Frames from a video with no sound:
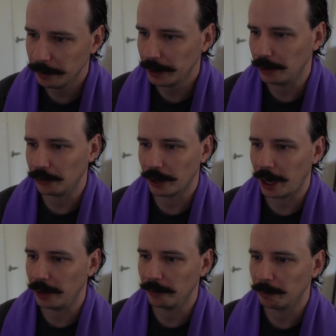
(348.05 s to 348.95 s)
He just
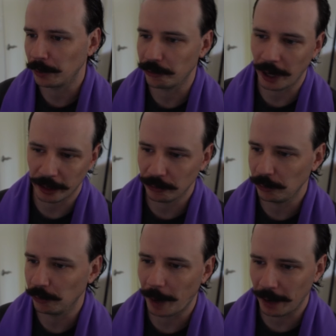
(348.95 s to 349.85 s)
kind of protects you
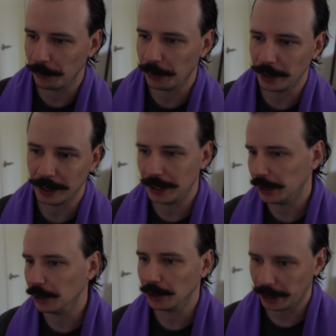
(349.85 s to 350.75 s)
from everything
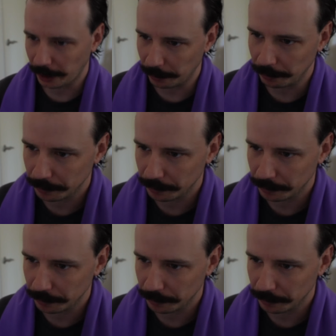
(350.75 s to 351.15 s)
near him.